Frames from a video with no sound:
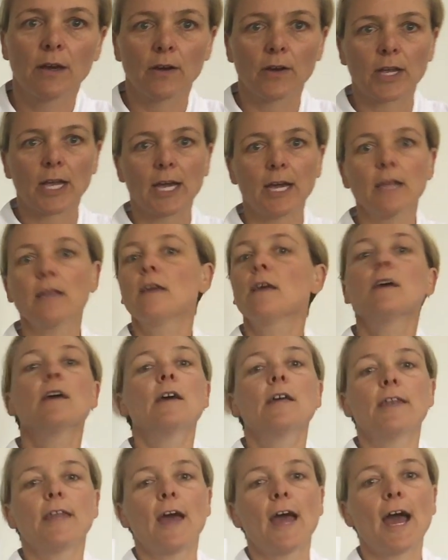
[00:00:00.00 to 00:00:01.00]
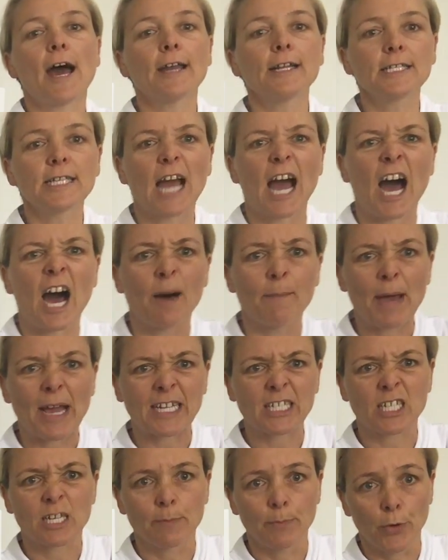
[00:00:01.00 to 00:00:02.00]
Okay, now how does your arm
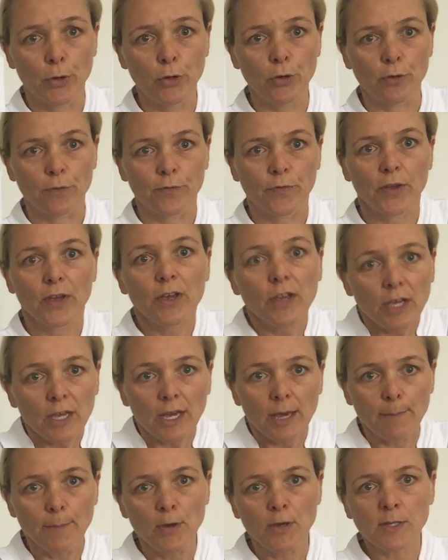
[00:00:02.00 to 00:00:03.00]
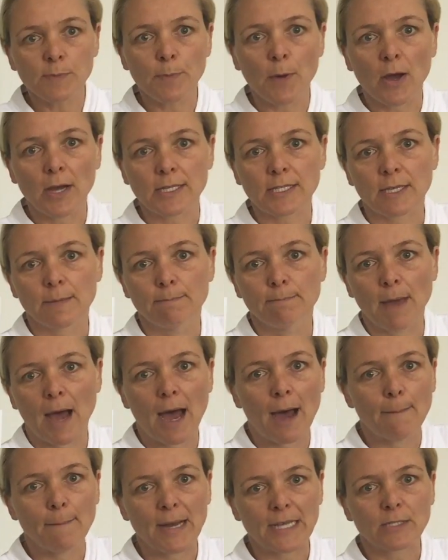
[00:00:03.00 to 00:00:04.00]
actually move? It moves by some
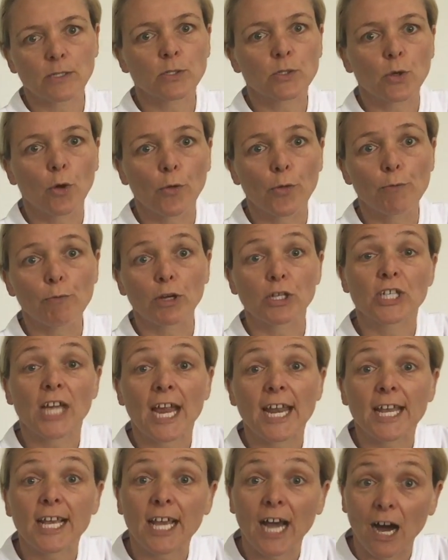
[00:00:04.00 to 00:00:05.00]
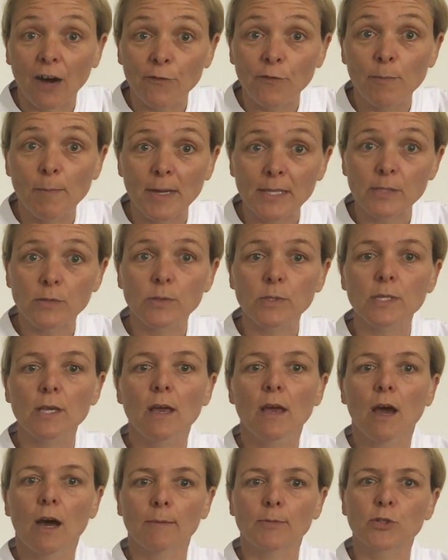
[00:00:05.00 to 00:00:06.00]
muscles called the rotator cuff muscles.
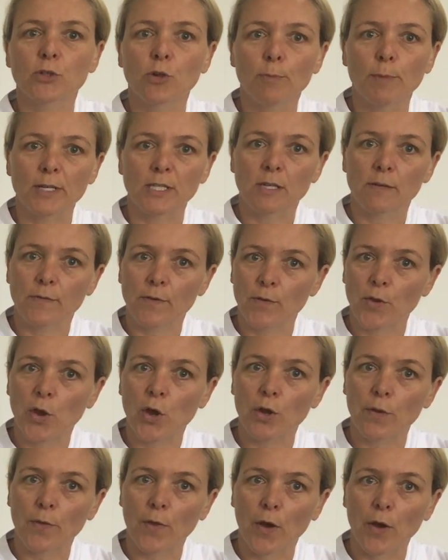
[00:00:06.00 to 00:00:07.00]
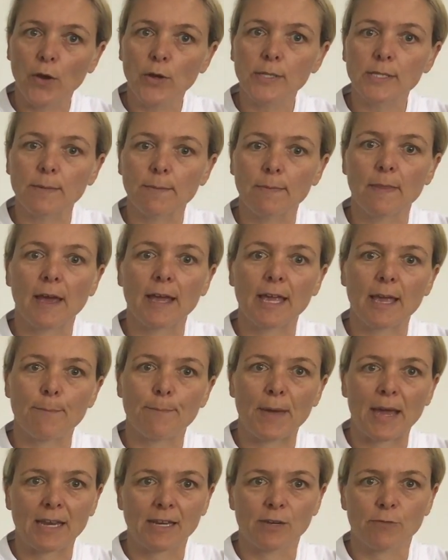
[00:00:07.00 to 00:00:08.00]
I'm sure most of you have heard of those, and they get
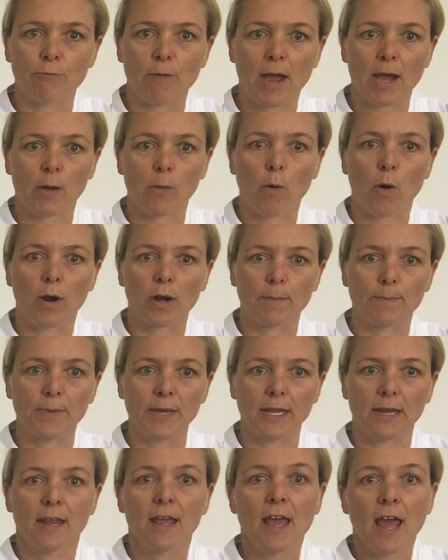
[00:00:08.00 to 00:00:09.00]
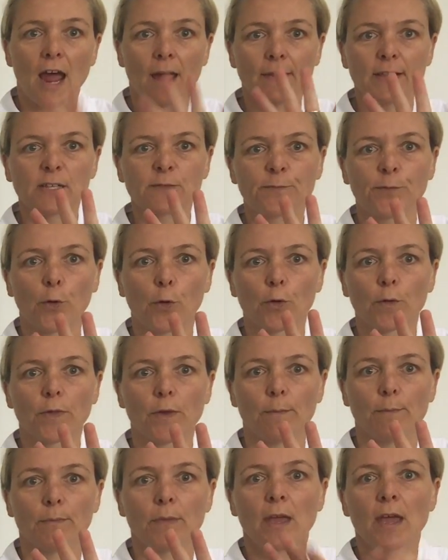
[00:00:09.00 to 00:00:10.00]
bandied around quite a bit. And there's 4 of
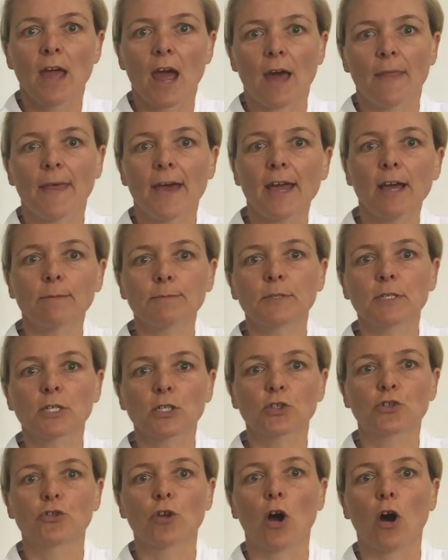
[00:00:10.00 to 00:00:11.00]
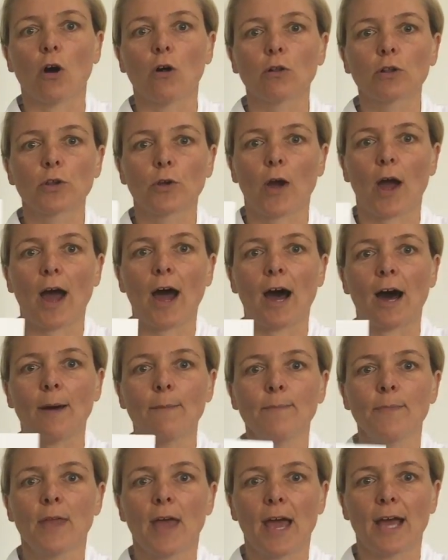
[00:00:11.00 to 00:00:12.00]
them. And they help to control your
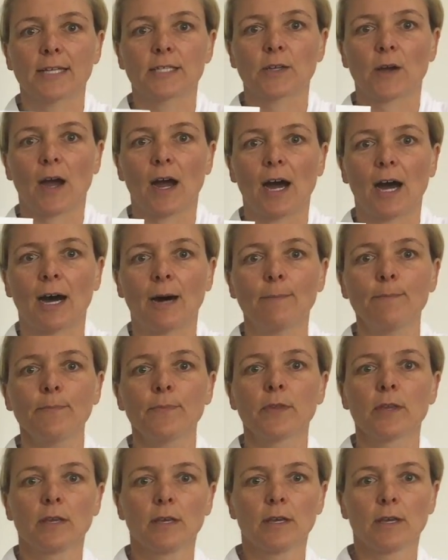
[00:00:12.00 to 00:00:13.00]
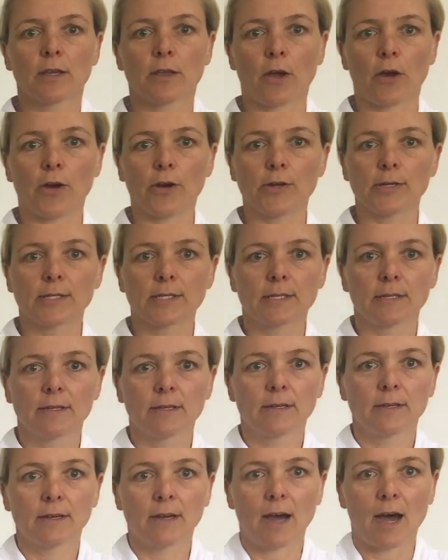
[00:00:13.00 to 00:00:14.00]
arm as your arm goes
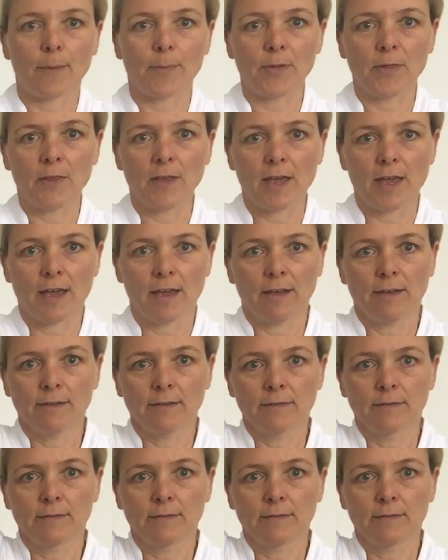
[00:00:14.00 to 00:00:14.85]
up in the air.